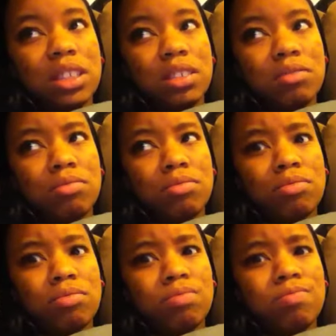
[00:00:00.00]

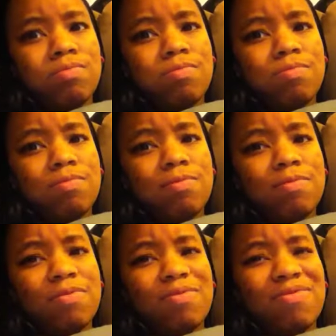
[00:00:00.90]

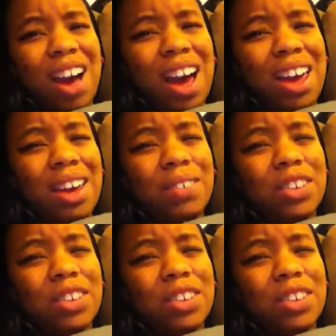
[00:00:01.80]
5